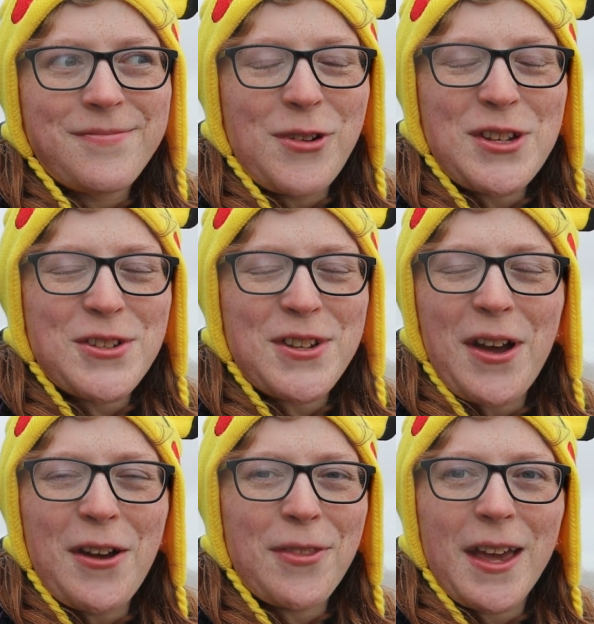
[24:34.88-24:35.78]
We just
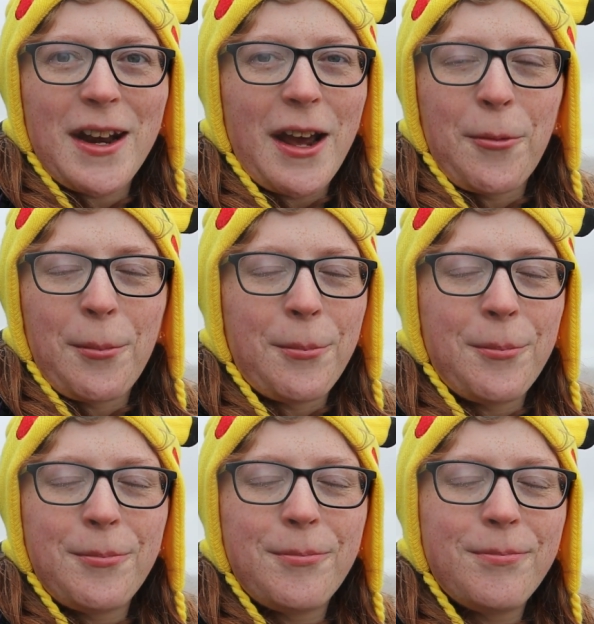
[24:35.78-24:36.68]
don't have that now,
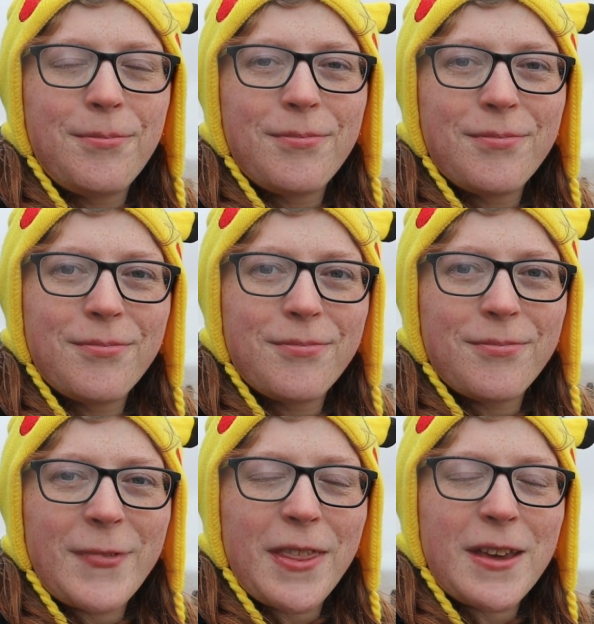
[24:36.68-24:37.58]

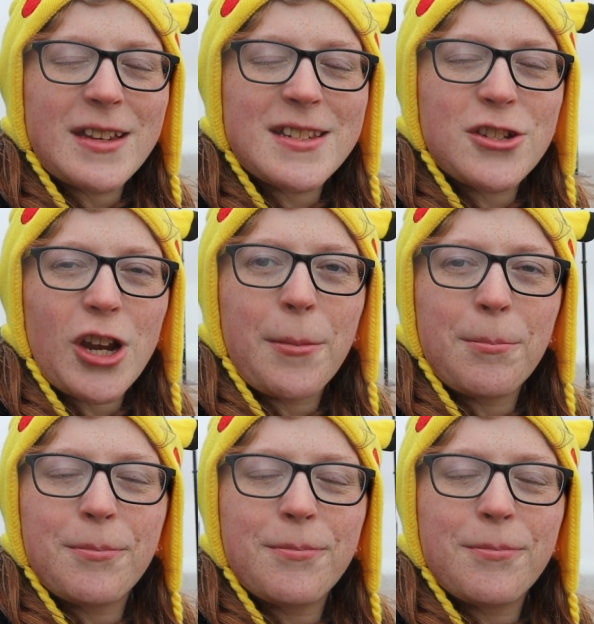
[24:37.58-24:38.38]
and I think it's a shame.